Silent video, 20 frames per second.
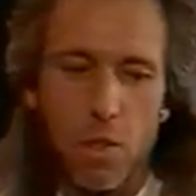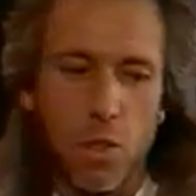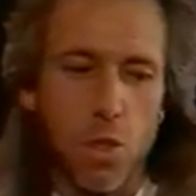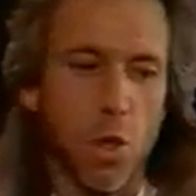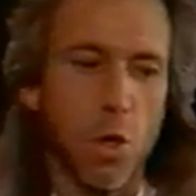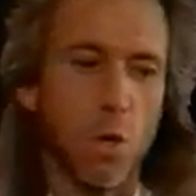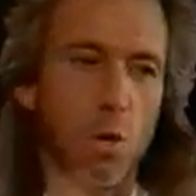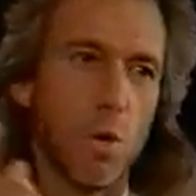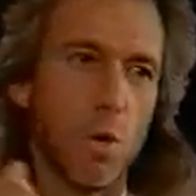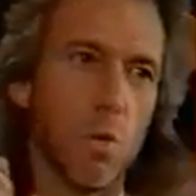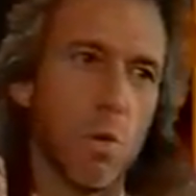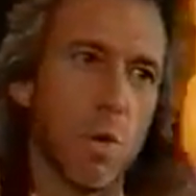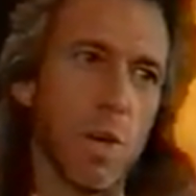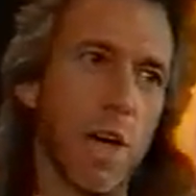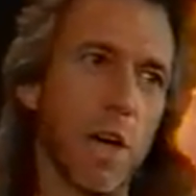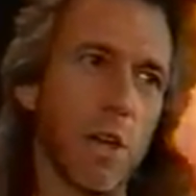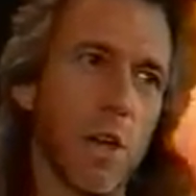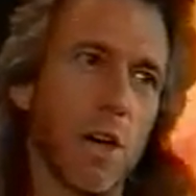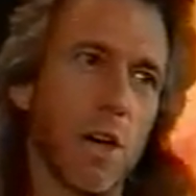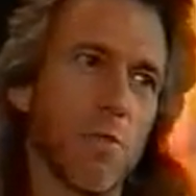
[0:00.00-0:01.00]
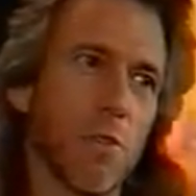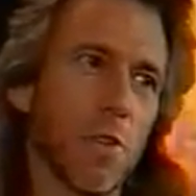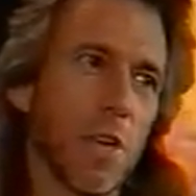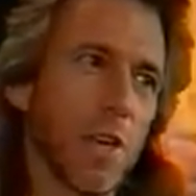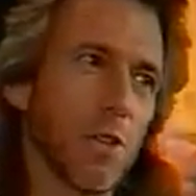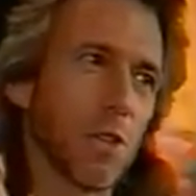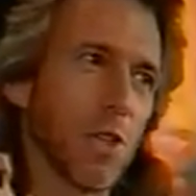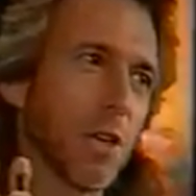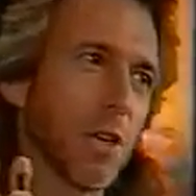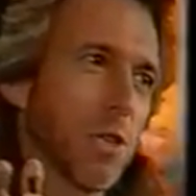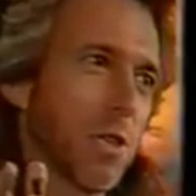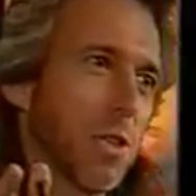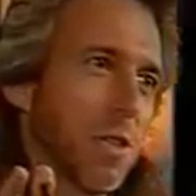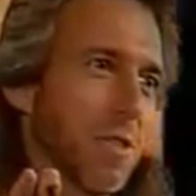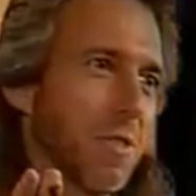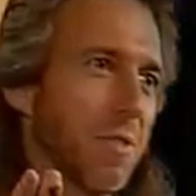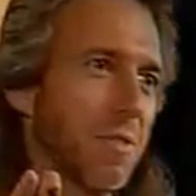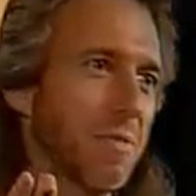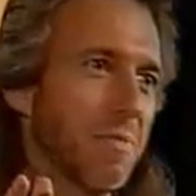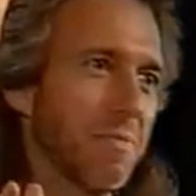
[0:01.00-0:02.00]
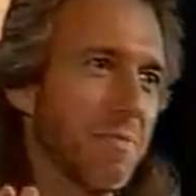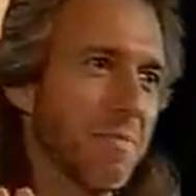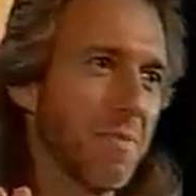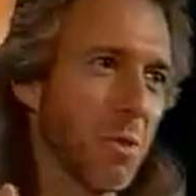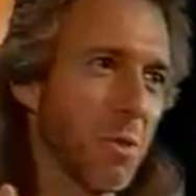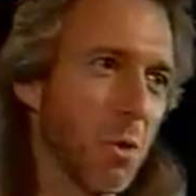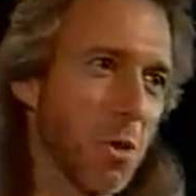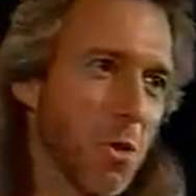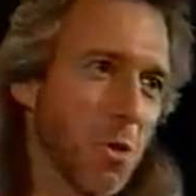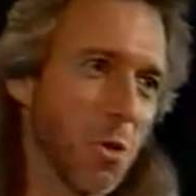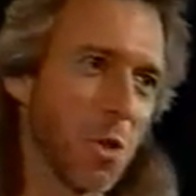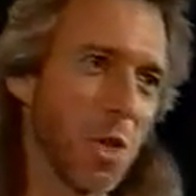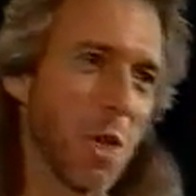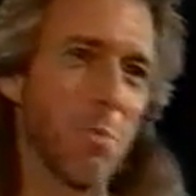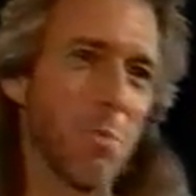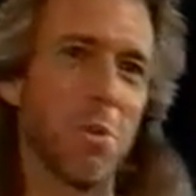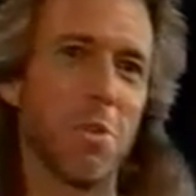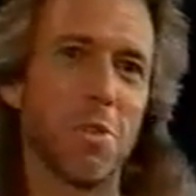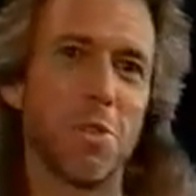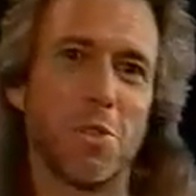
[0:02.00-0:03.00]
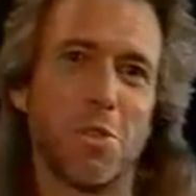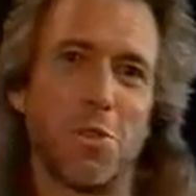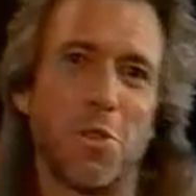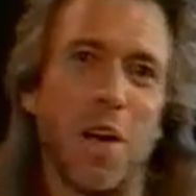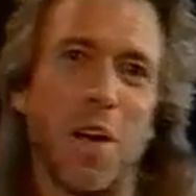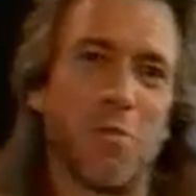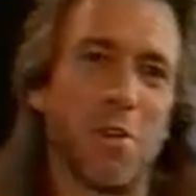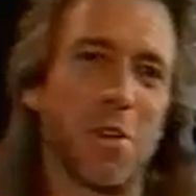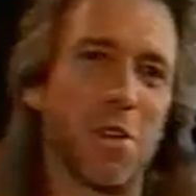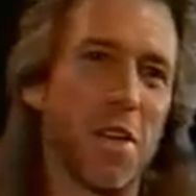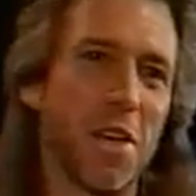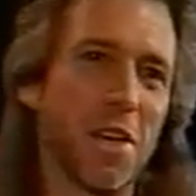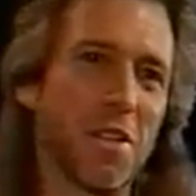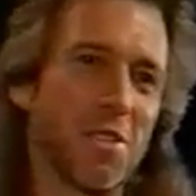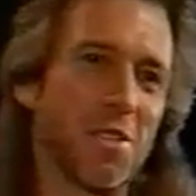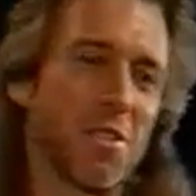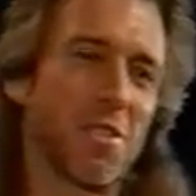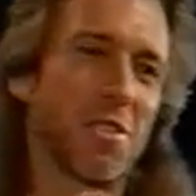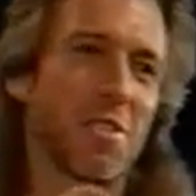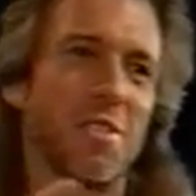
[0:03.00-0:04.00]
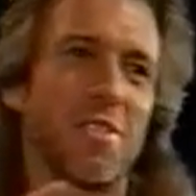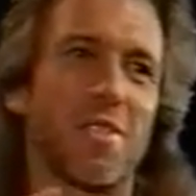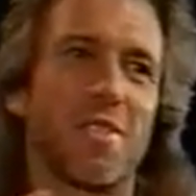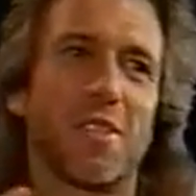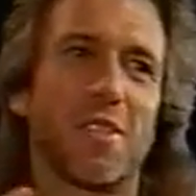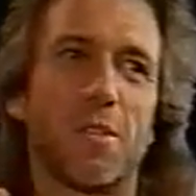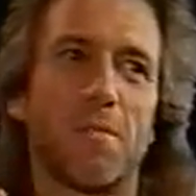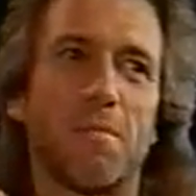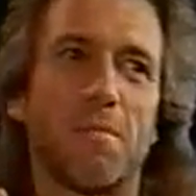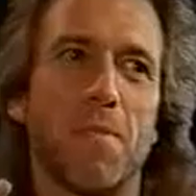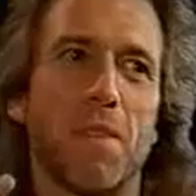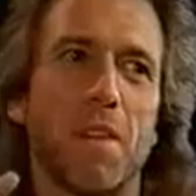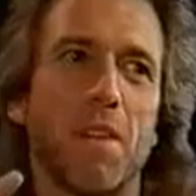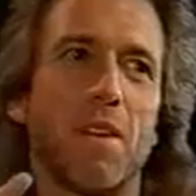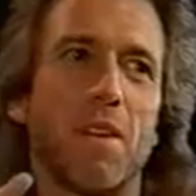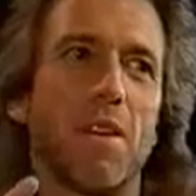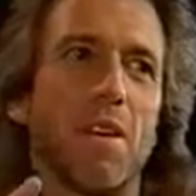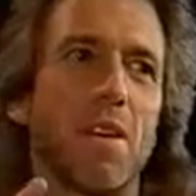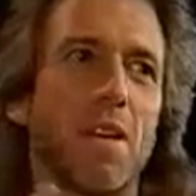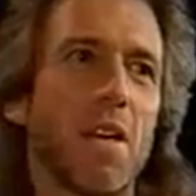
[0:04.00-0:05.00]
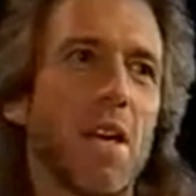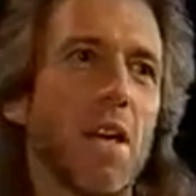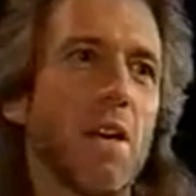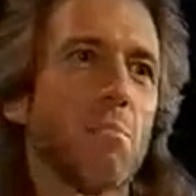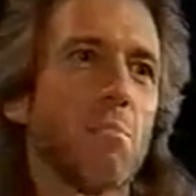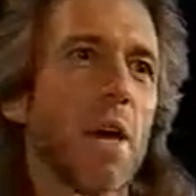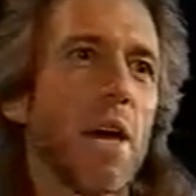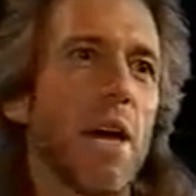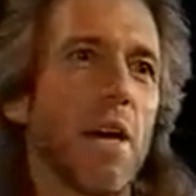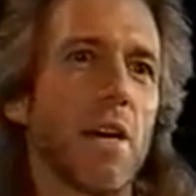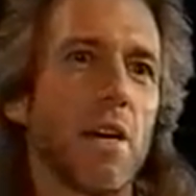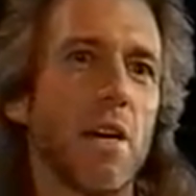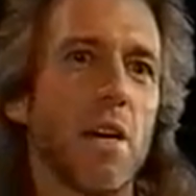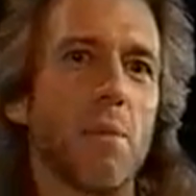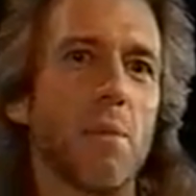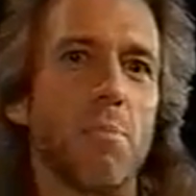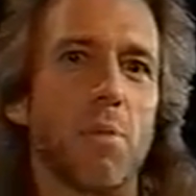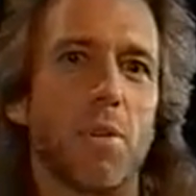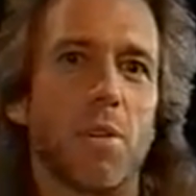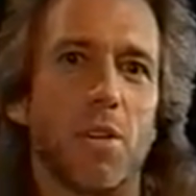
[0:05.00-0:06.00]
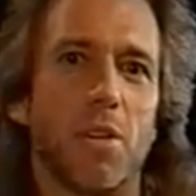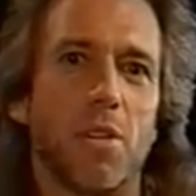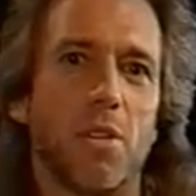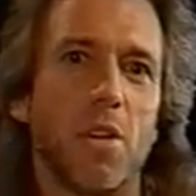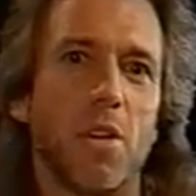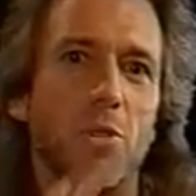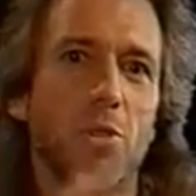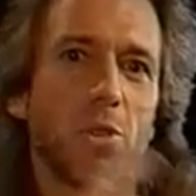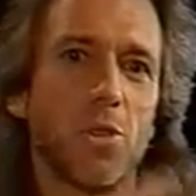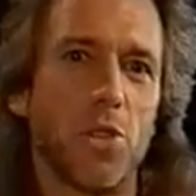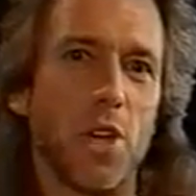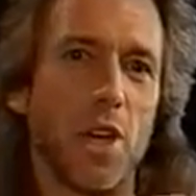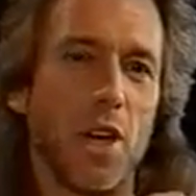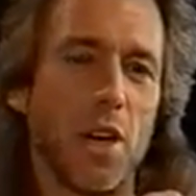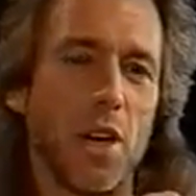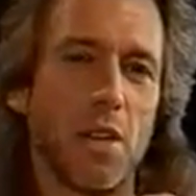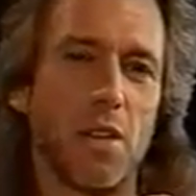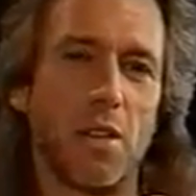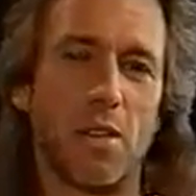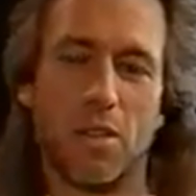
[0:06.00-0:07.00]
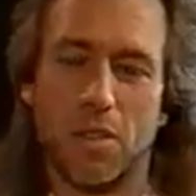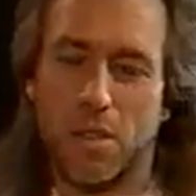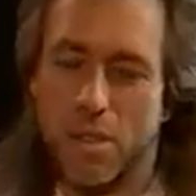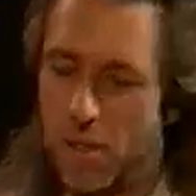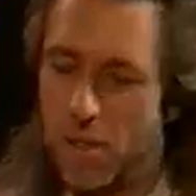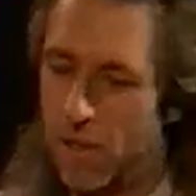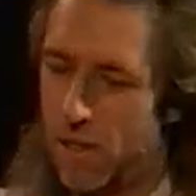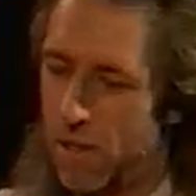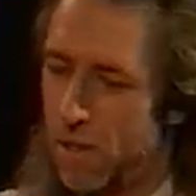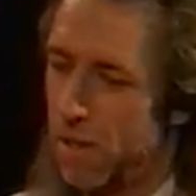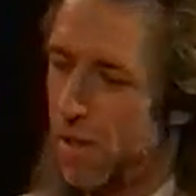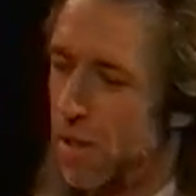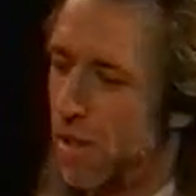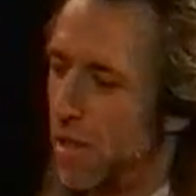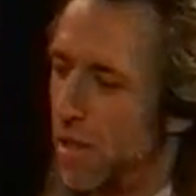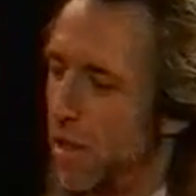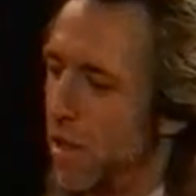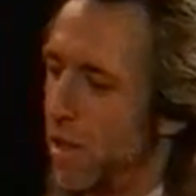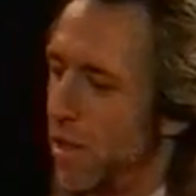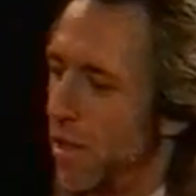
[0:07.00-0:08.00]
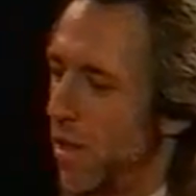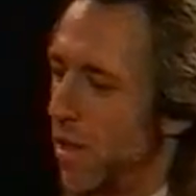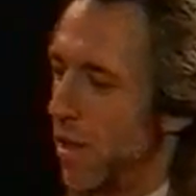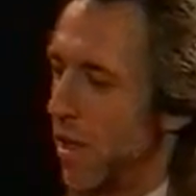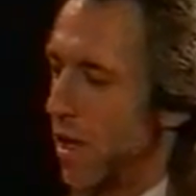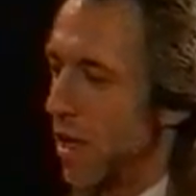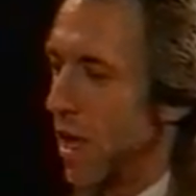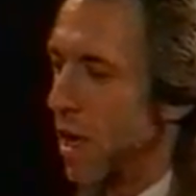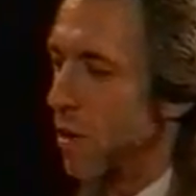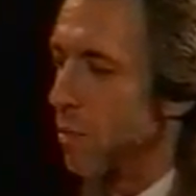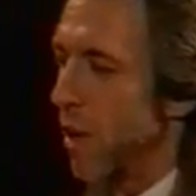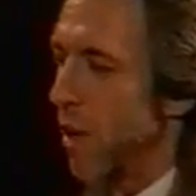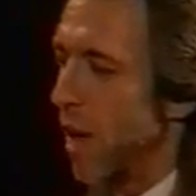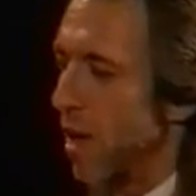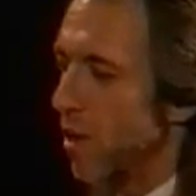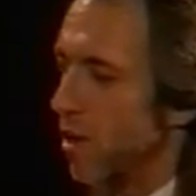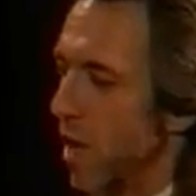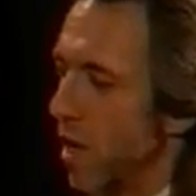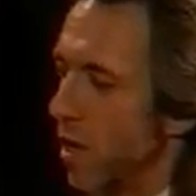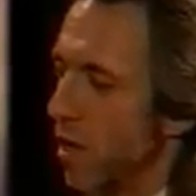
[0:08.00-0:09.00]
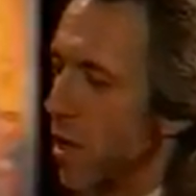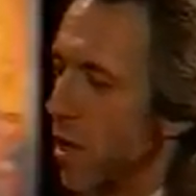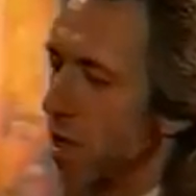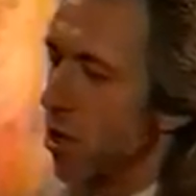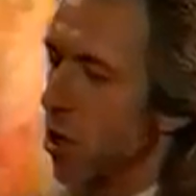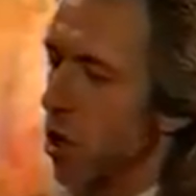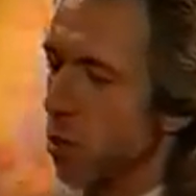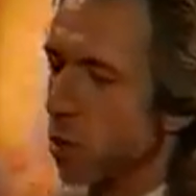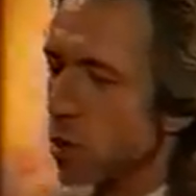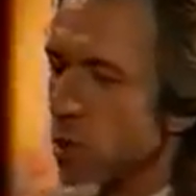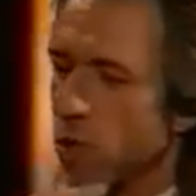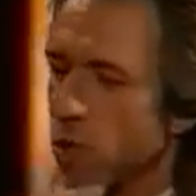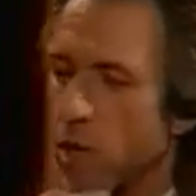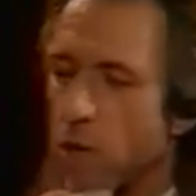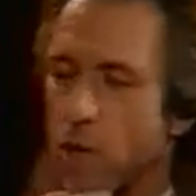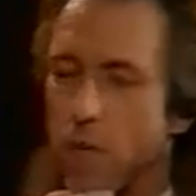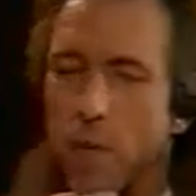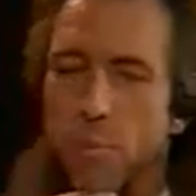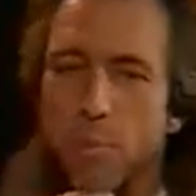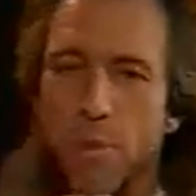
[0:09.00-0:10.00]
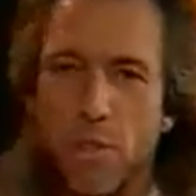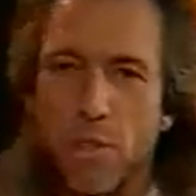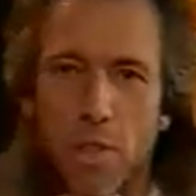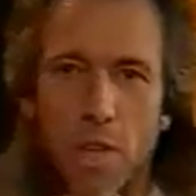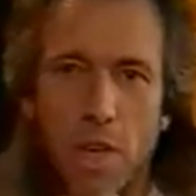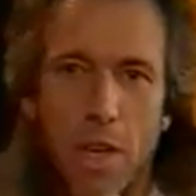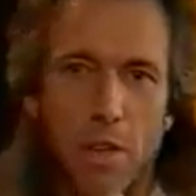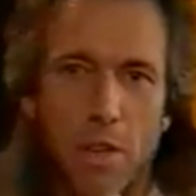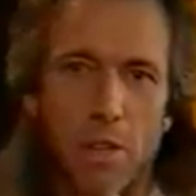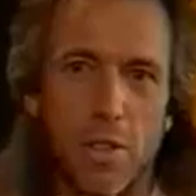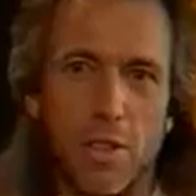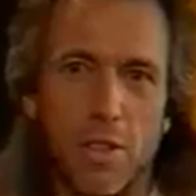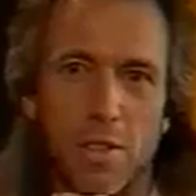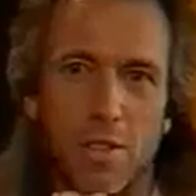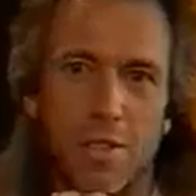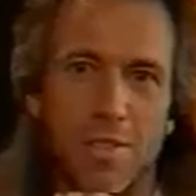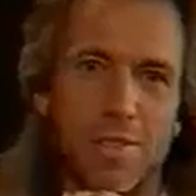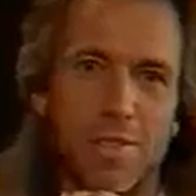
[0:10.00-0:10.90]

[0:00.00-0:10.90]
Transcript: So got off the next exit, went through a couple of traffic lights, came back up the other side, came back down again. She was there and I missed the exit.